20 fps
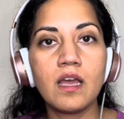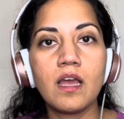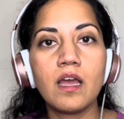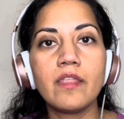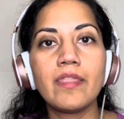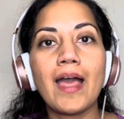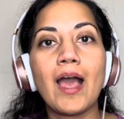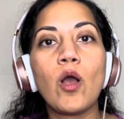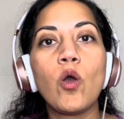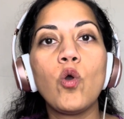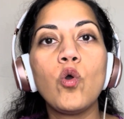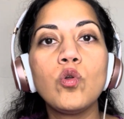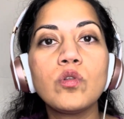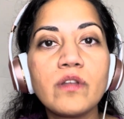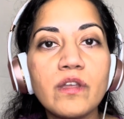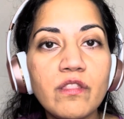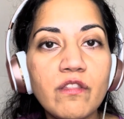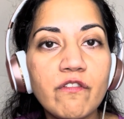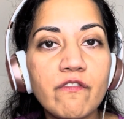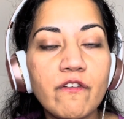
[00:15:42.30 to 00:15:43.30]
That
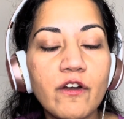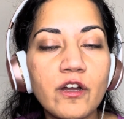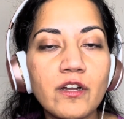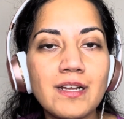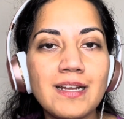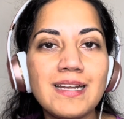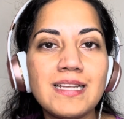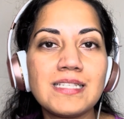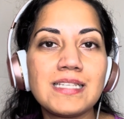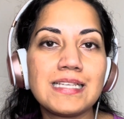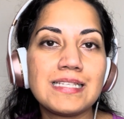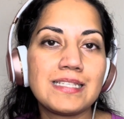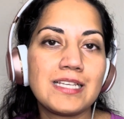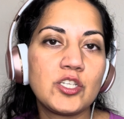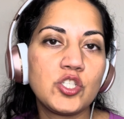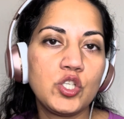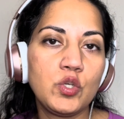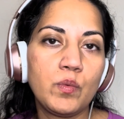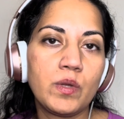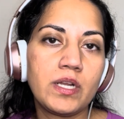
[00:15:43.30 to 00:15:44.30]
holding the fart in is
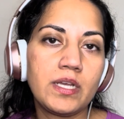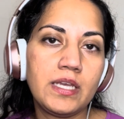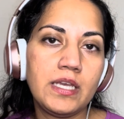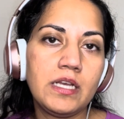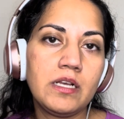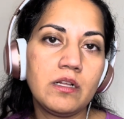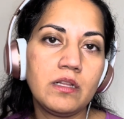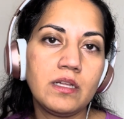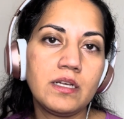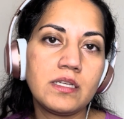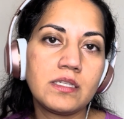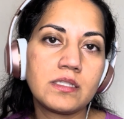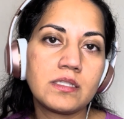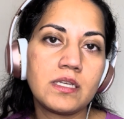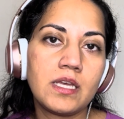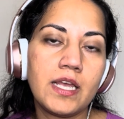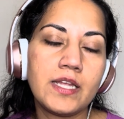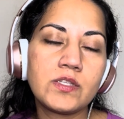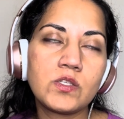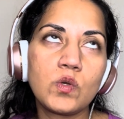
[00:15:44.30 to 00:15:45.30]
essentially what a Kegel is.
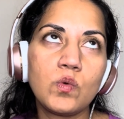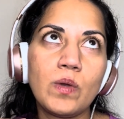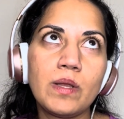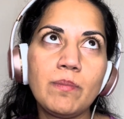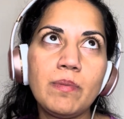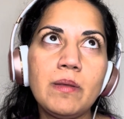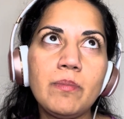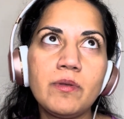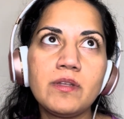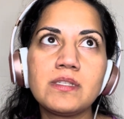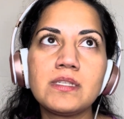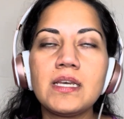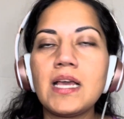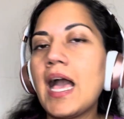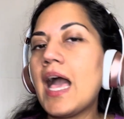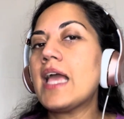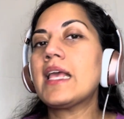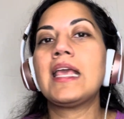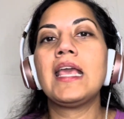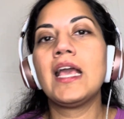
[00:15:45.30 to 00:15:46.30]
And so when people say,
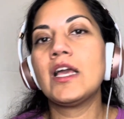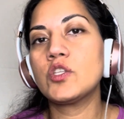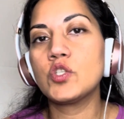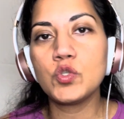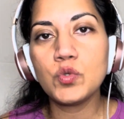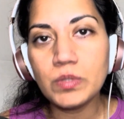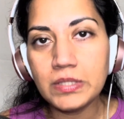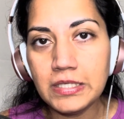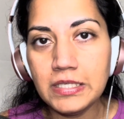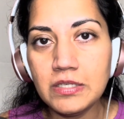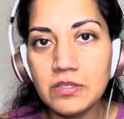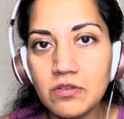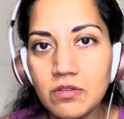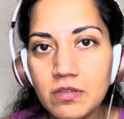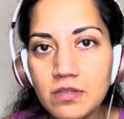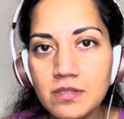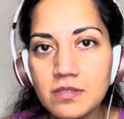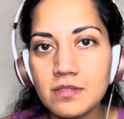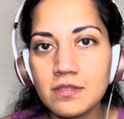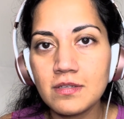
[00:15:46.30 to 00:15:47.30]
I can't do
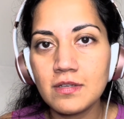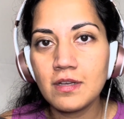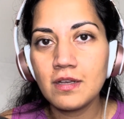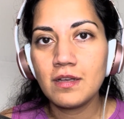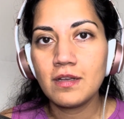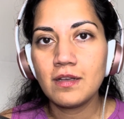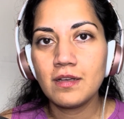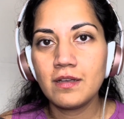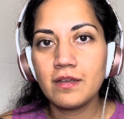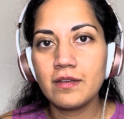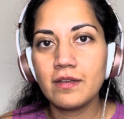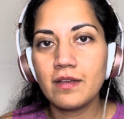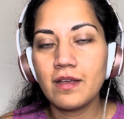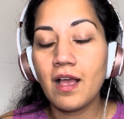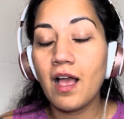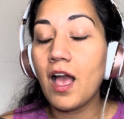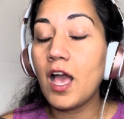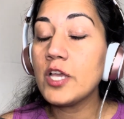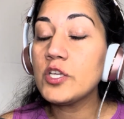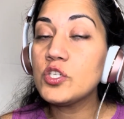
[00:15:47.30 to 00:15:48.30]
Kegels,
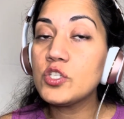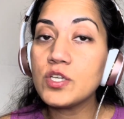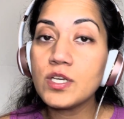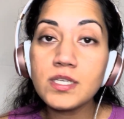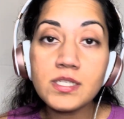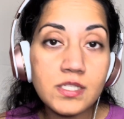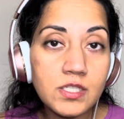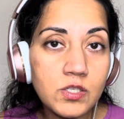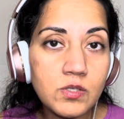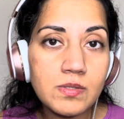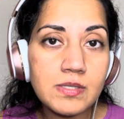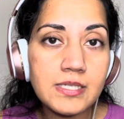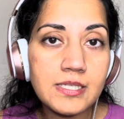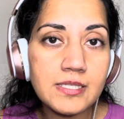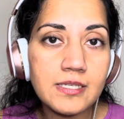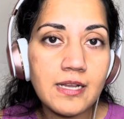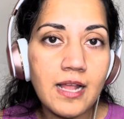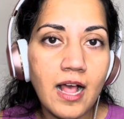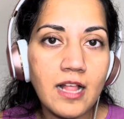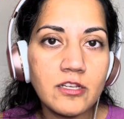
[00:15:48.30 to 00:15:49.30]
I just use these
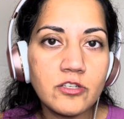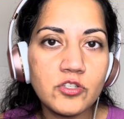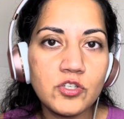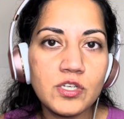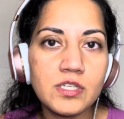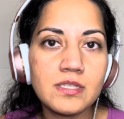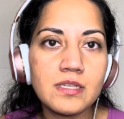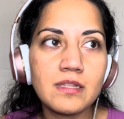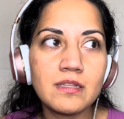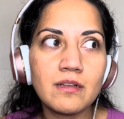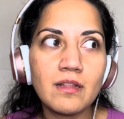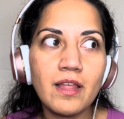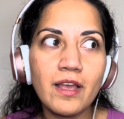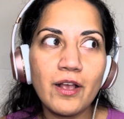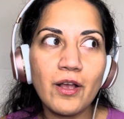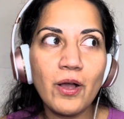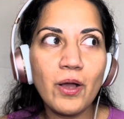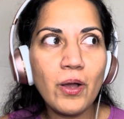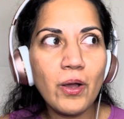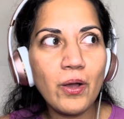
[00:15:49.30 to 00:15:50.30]
analogies and they're like,
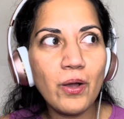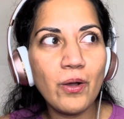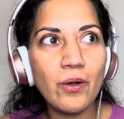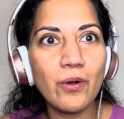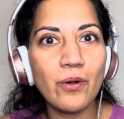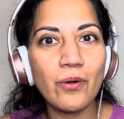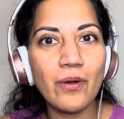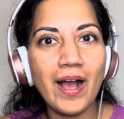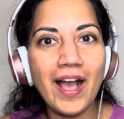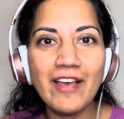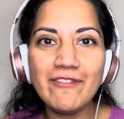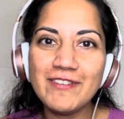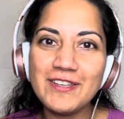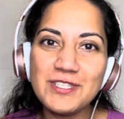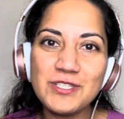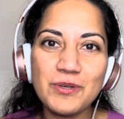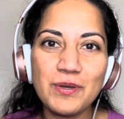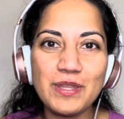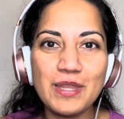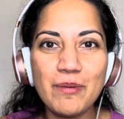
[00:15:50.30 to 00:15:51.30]
oh, I've been
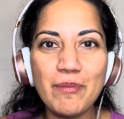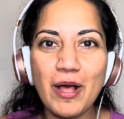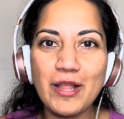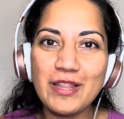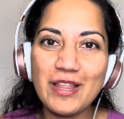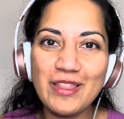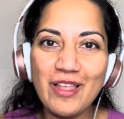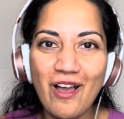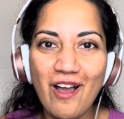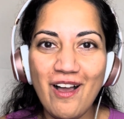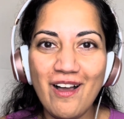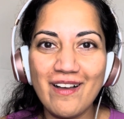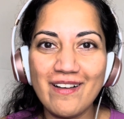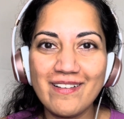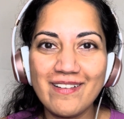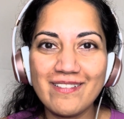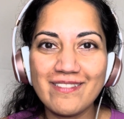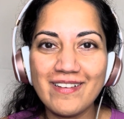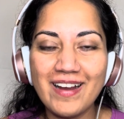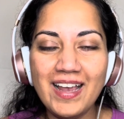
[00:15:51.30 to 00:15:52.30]
doing them all
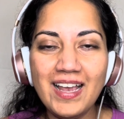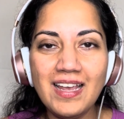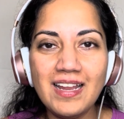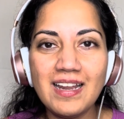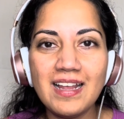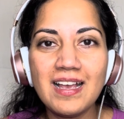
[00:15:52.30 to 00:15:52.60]
along, right?